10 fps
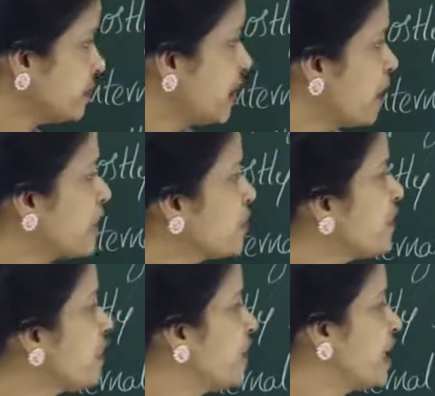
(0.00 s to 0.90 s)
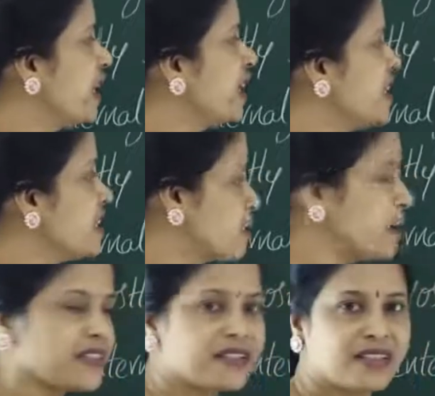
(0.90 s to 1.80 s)
Coming to the gregarious
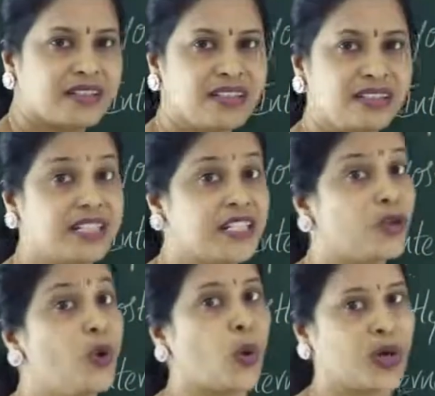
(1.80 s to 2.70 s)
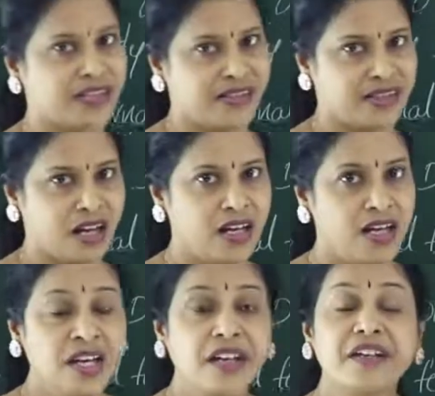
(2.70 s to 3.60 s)
pest, that is Locusta.
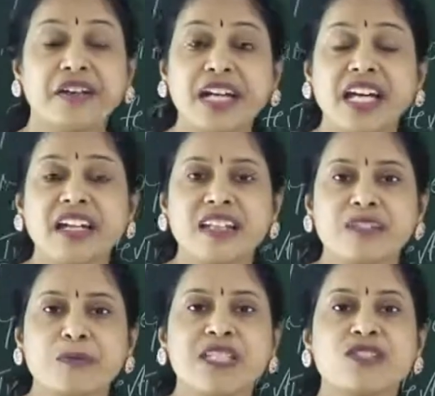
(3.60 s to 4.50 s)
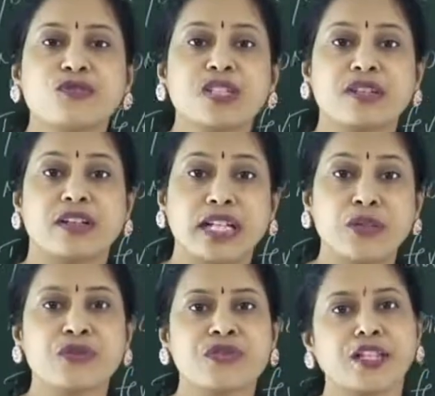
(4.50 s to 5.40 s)
Gregarious means which
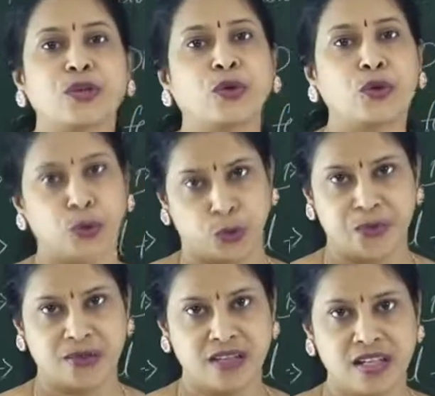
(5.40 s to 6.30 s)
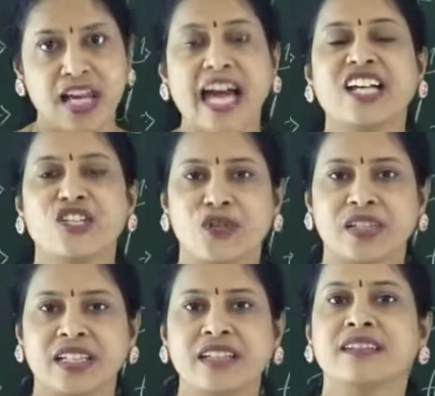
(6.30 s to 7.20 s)
lives in groups.
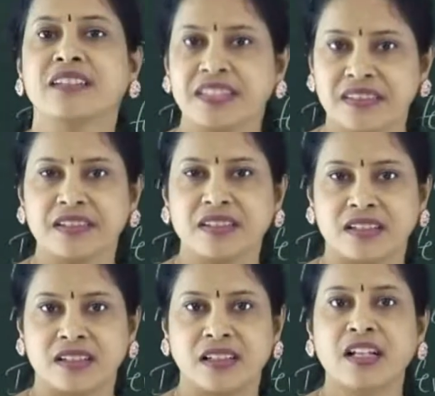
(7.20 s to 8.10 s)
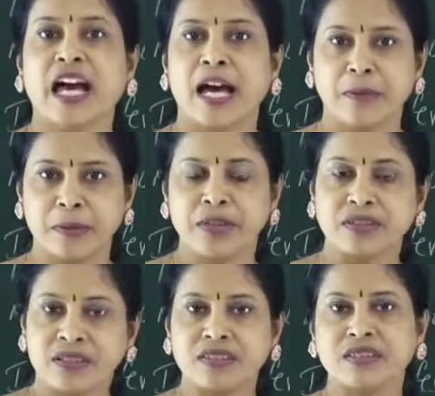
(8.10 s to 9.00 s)
Actually, this year, maybe
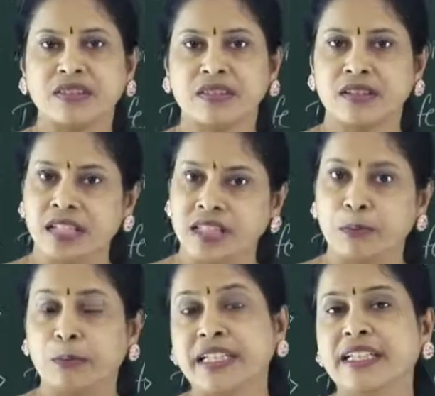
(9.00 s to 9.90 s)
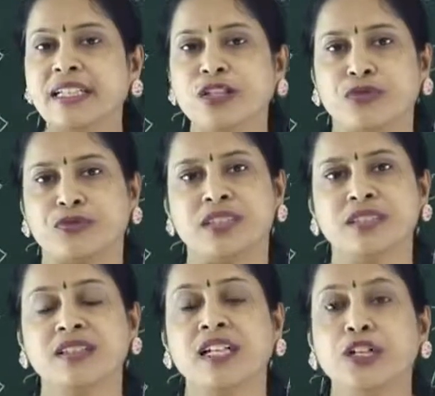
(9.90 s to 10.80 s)
this year in the beginning of
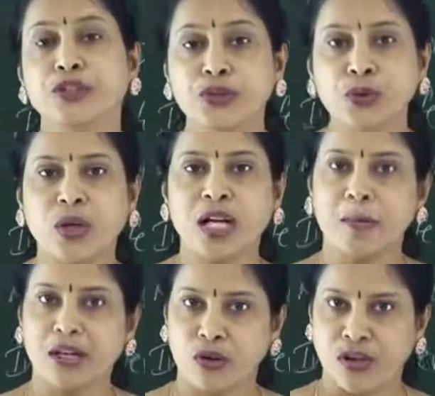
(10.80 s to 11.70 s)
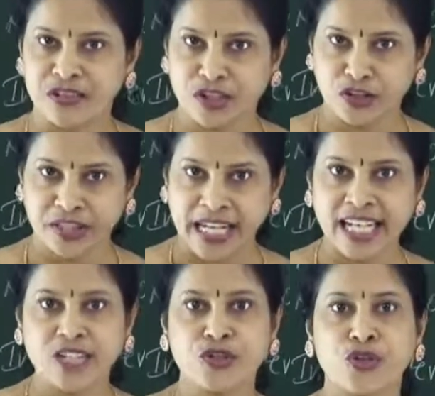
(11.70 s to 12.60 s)
this, you come across in your
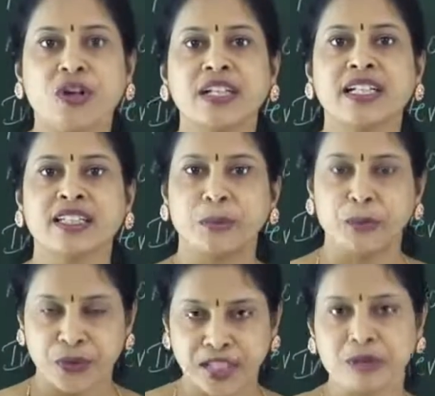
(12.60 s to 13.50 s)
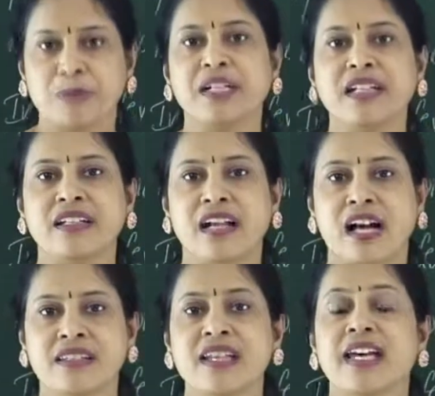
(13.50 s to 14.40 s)
electronic and the print
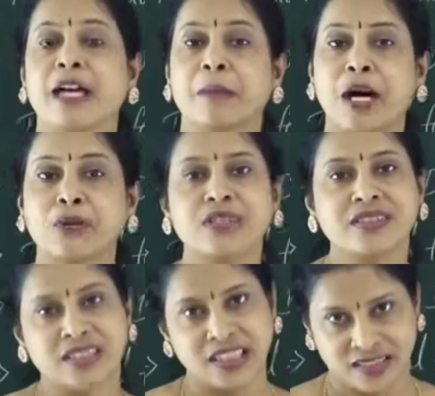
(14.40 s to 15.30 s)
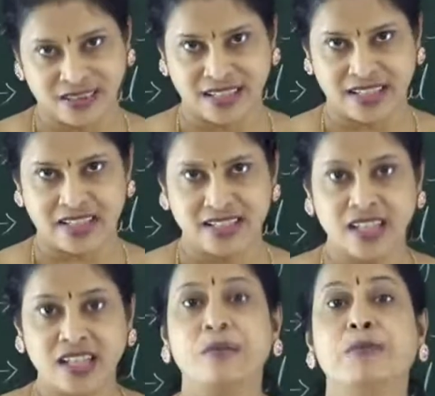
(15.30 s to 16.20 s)
medias about this insect.
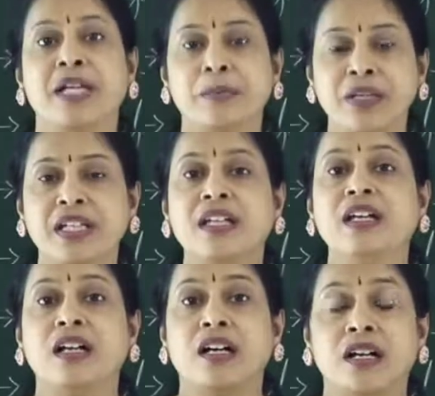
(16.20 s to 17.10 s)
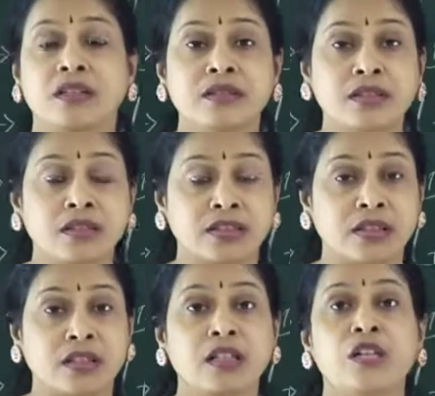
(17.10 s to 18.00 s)
Maybe those
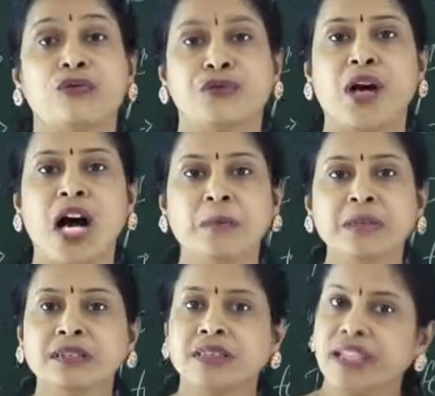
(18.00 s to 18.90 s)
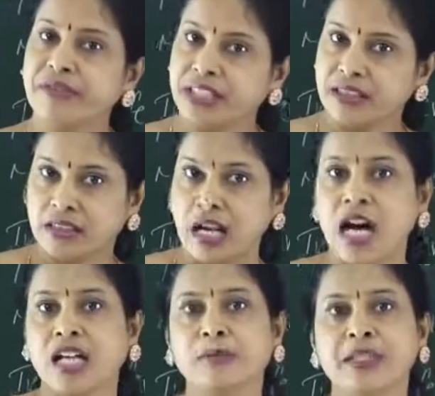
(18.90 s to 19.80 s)
farmers and even the
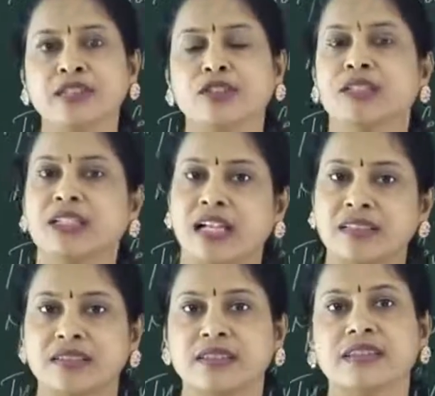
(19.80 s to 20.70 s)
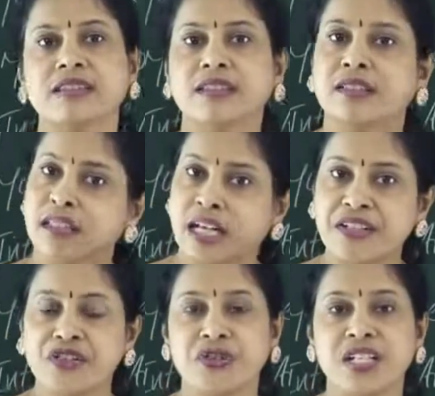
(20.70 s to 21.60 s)
government of the concerned
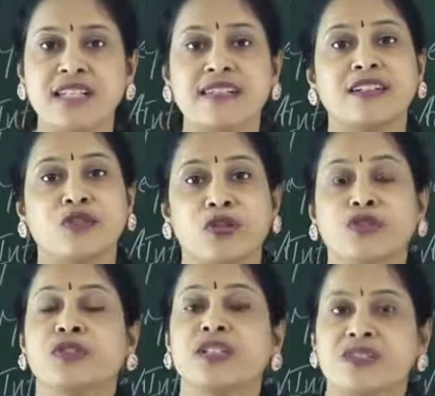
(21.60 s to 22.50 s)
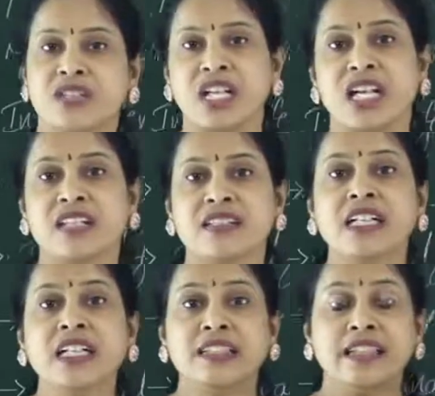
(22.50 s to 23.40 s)
countries and also the states,
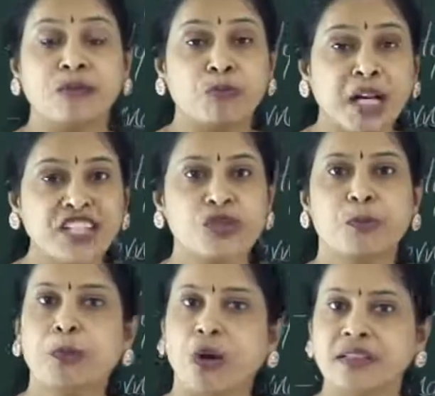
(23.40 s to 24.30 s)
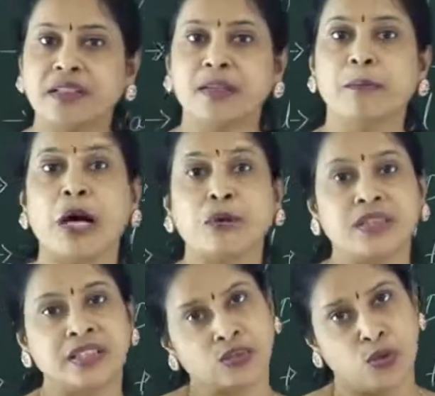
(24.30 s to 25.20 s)
they're much bothered about
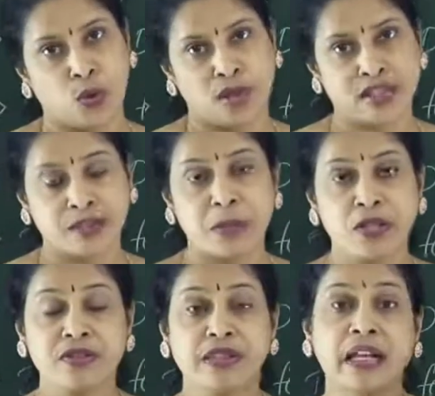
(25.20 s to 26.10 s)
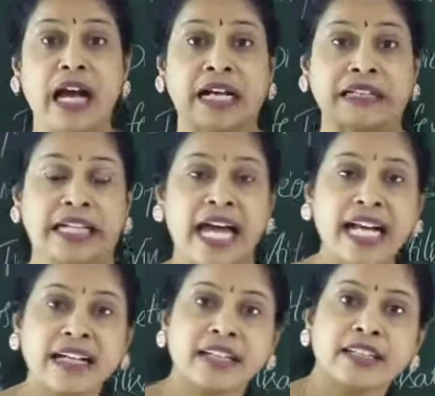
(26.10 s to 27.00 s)
this locust because they'll attack
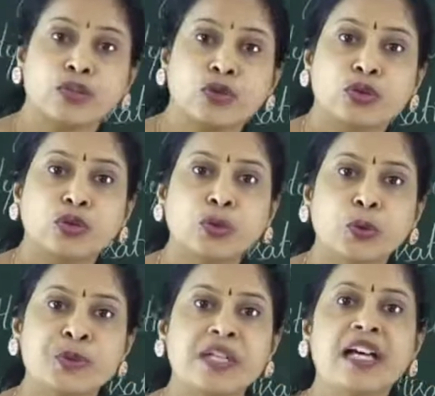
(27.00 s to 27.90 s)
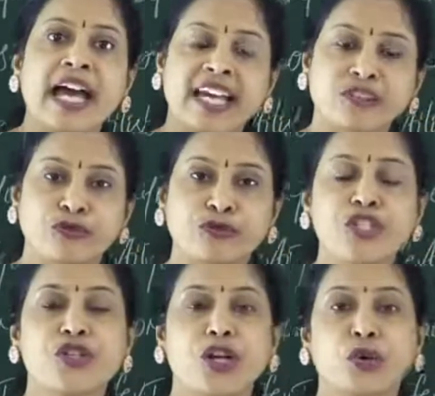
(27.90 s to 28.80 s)
in the groups and
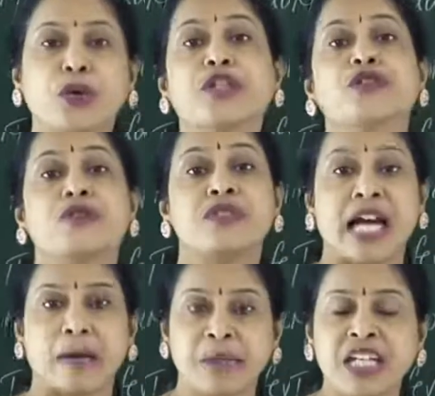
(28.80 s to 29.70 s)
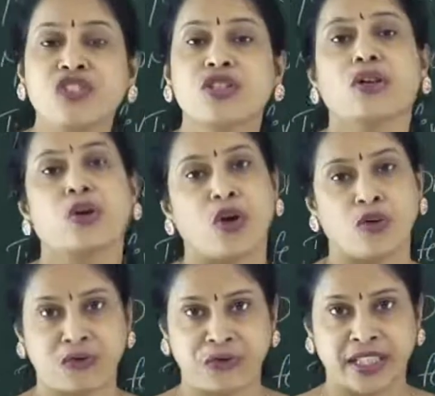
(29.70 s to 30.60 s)
which are going to damage the crop
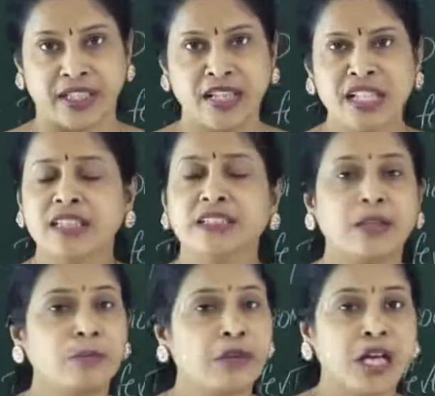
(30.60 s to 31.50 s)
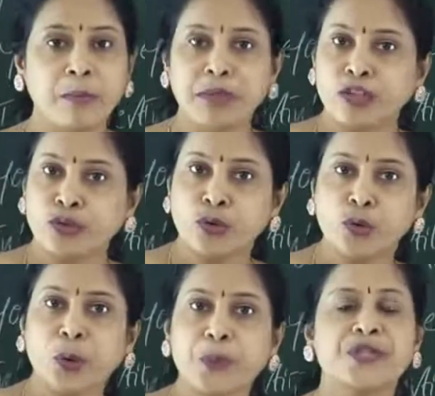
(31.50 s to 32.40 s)
field. They'll come in the
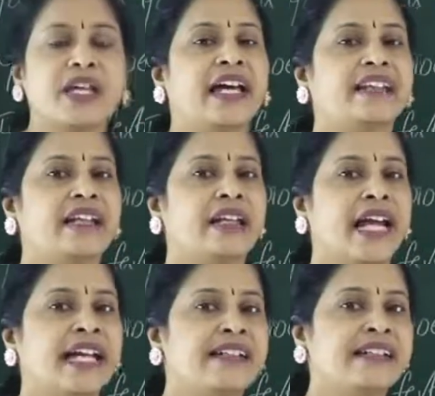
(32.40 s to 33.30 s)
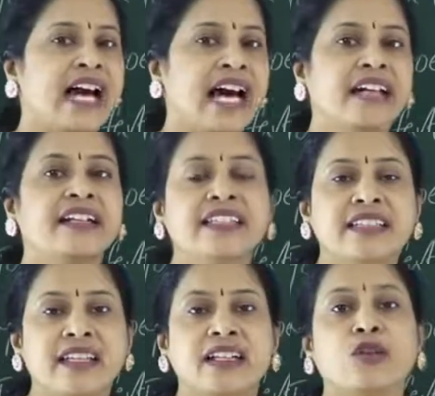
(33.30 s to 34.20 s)
groups and
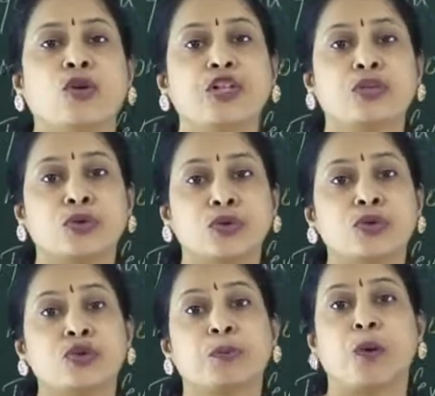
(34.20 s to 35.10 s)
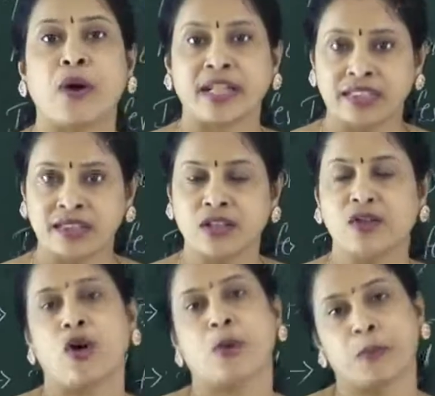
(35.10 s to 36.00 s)
they're going to spoil the
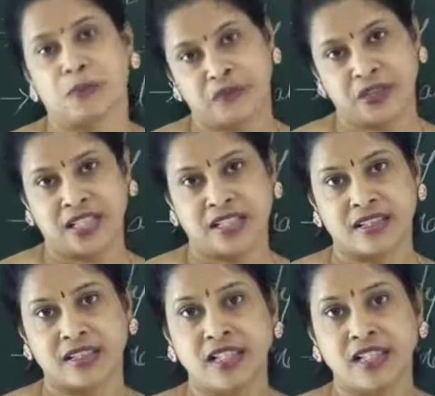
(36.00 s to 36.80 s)
crop field.